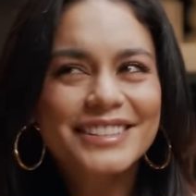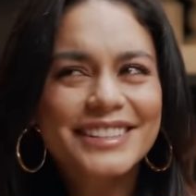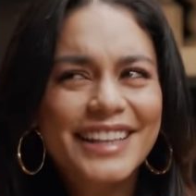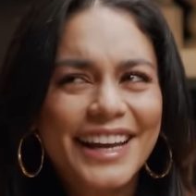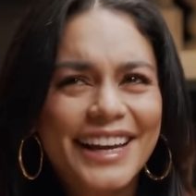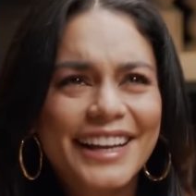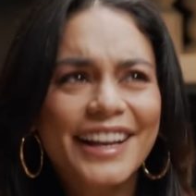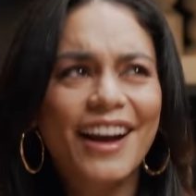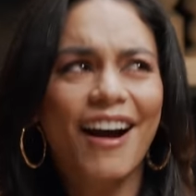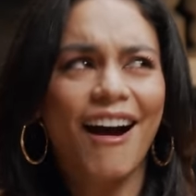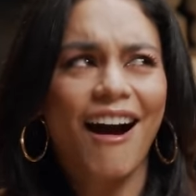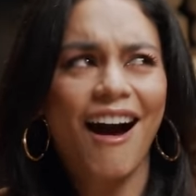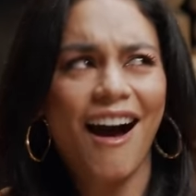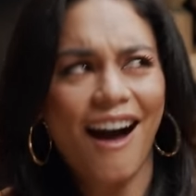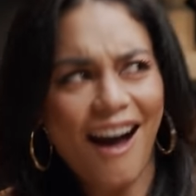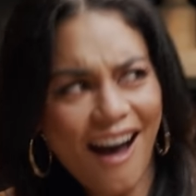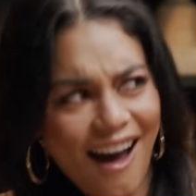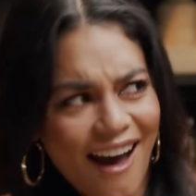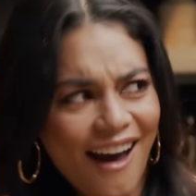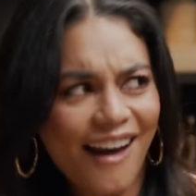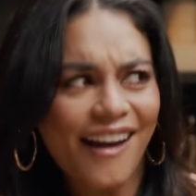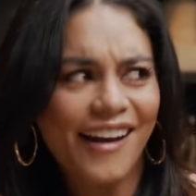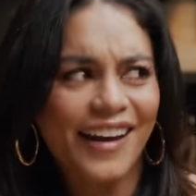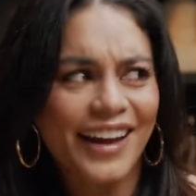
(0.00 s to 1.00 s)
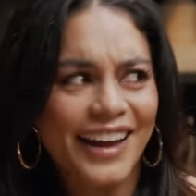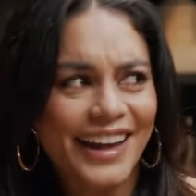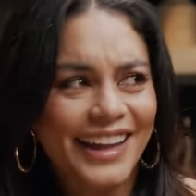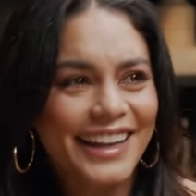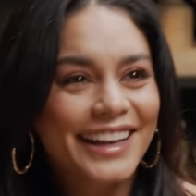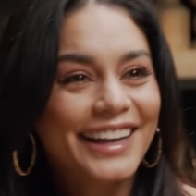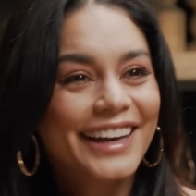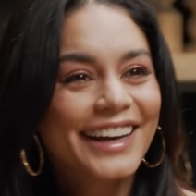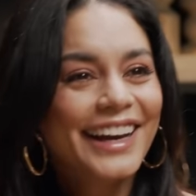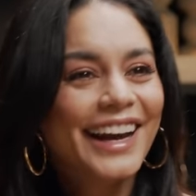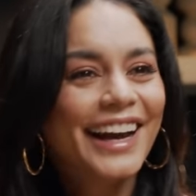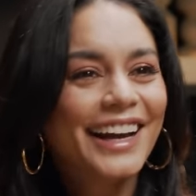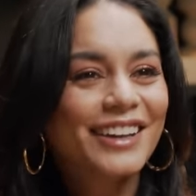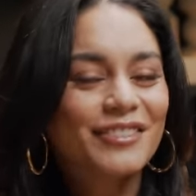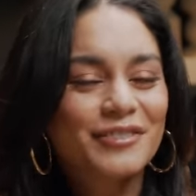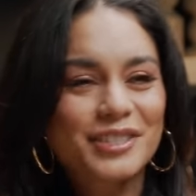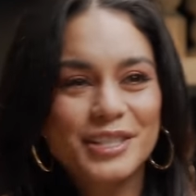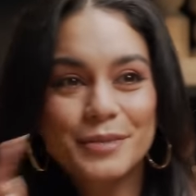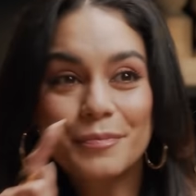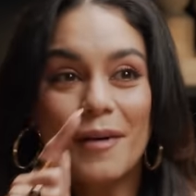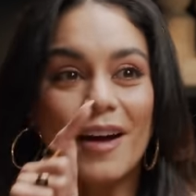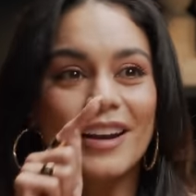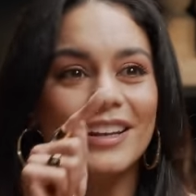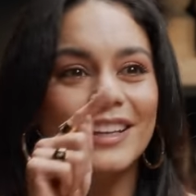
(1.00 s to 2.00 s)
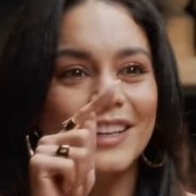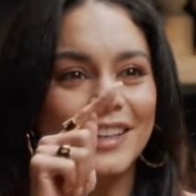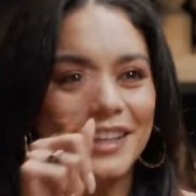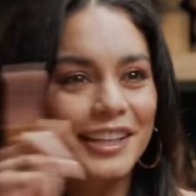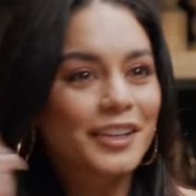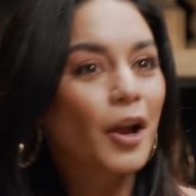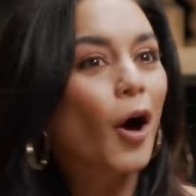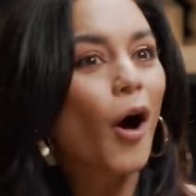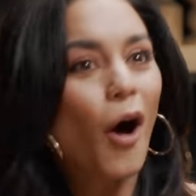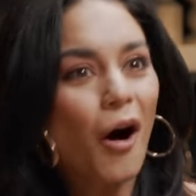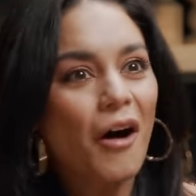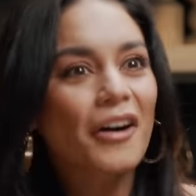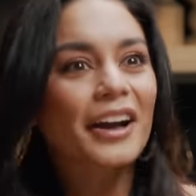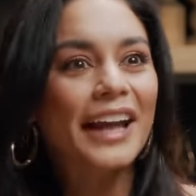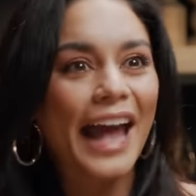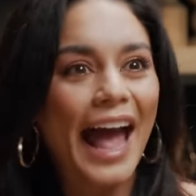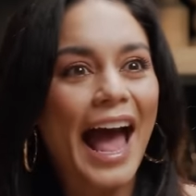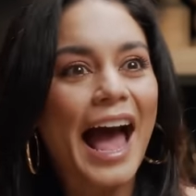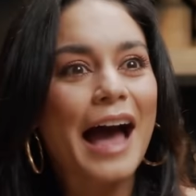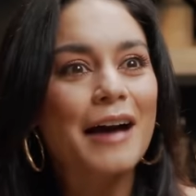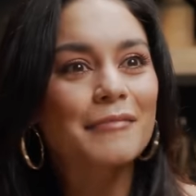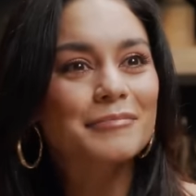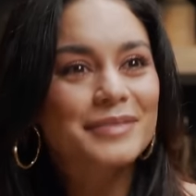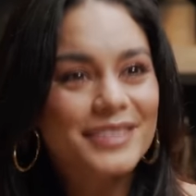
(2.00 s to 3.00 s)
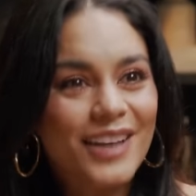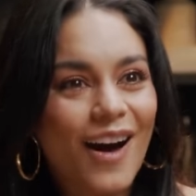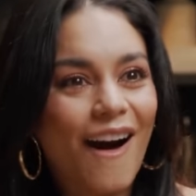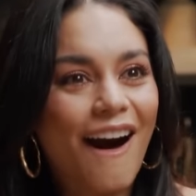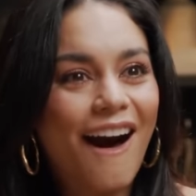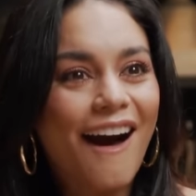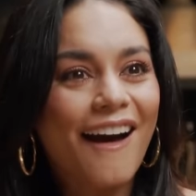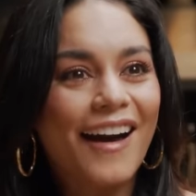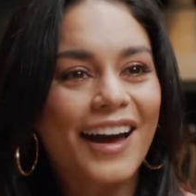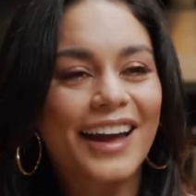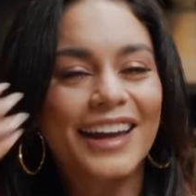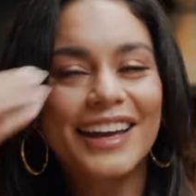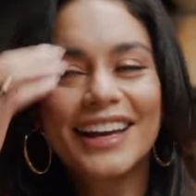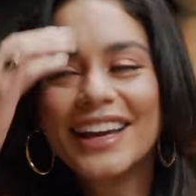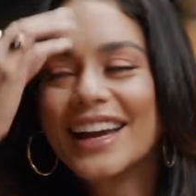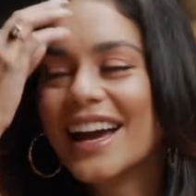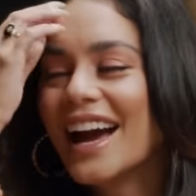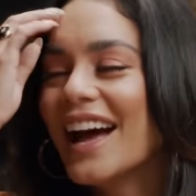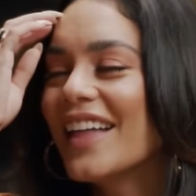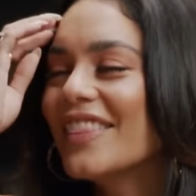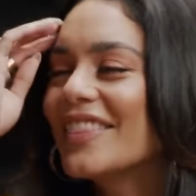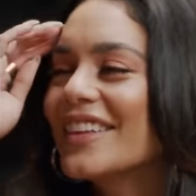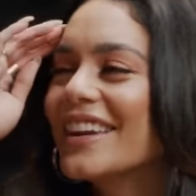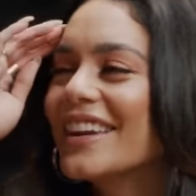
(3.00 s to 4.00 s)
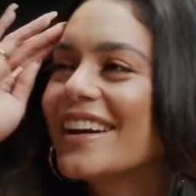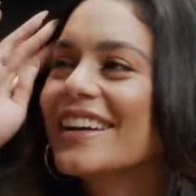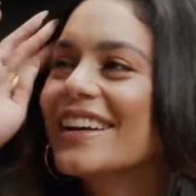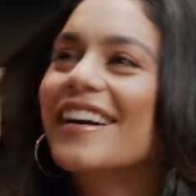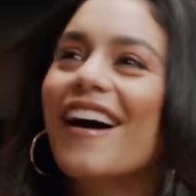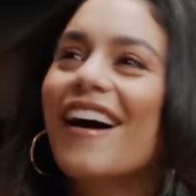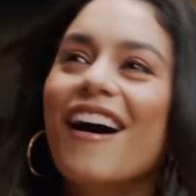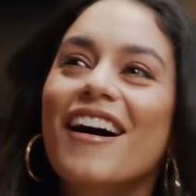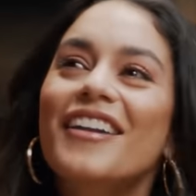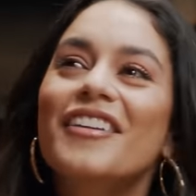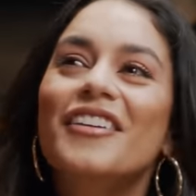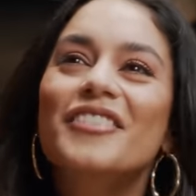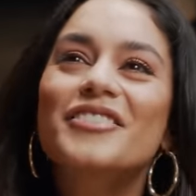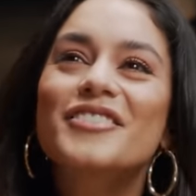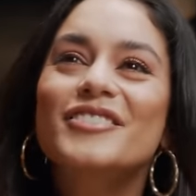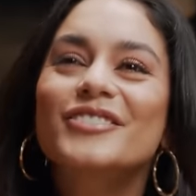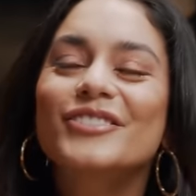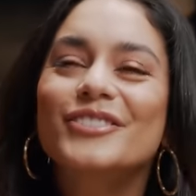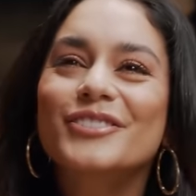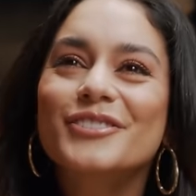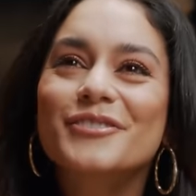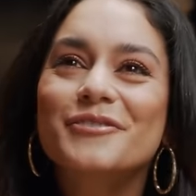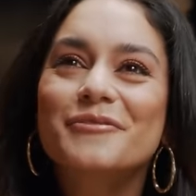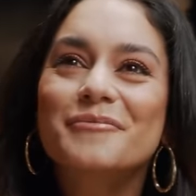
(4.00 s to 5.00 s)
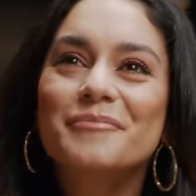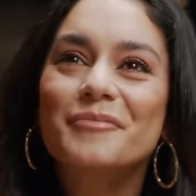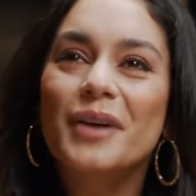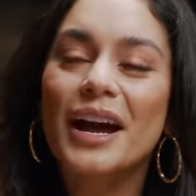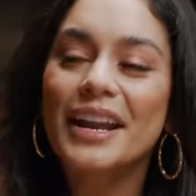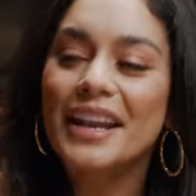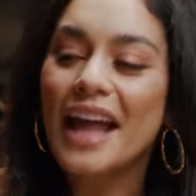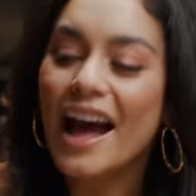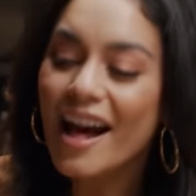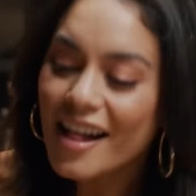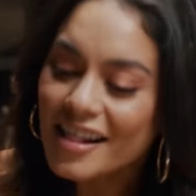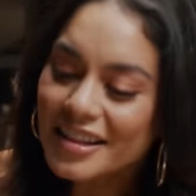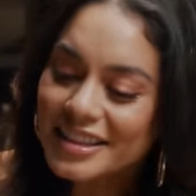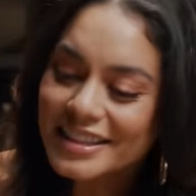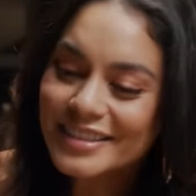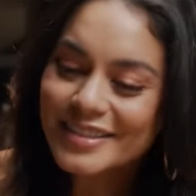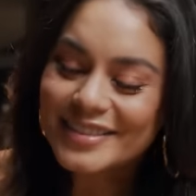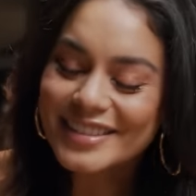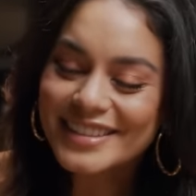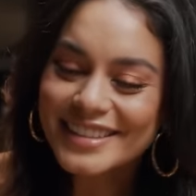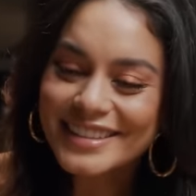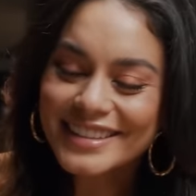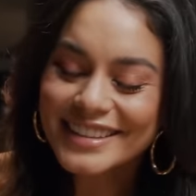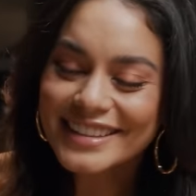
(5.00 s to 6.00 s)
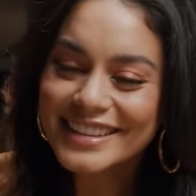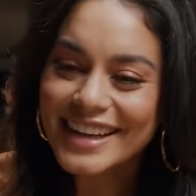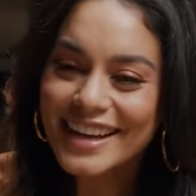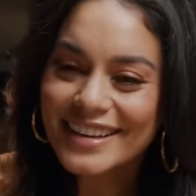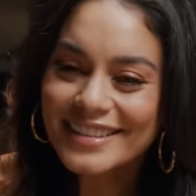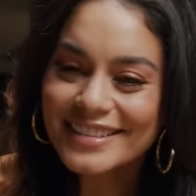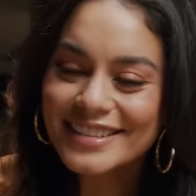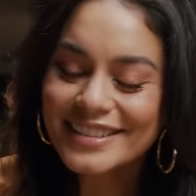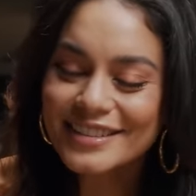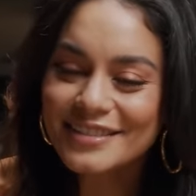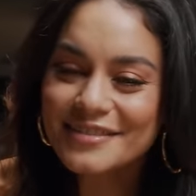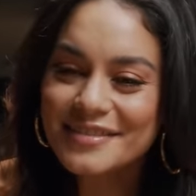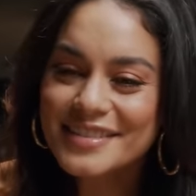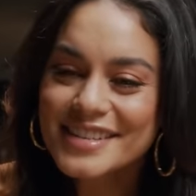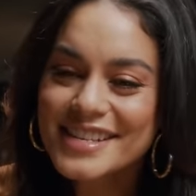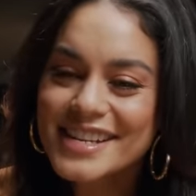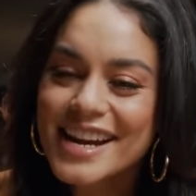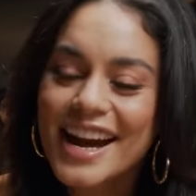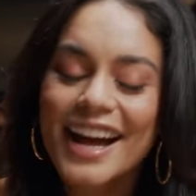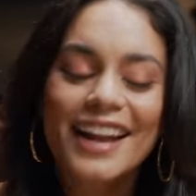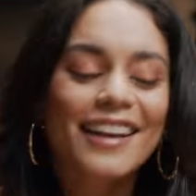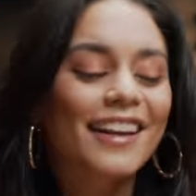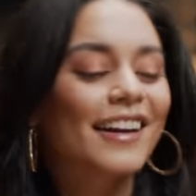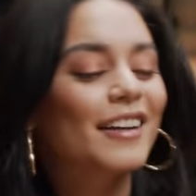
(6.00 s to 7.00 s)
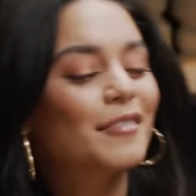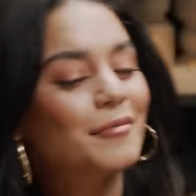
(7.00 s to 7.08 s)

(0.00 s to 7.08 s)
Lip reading: was like, hot, and responded in all caps, hot. And then I got on the Zoom and Alex was sitting next to me, and I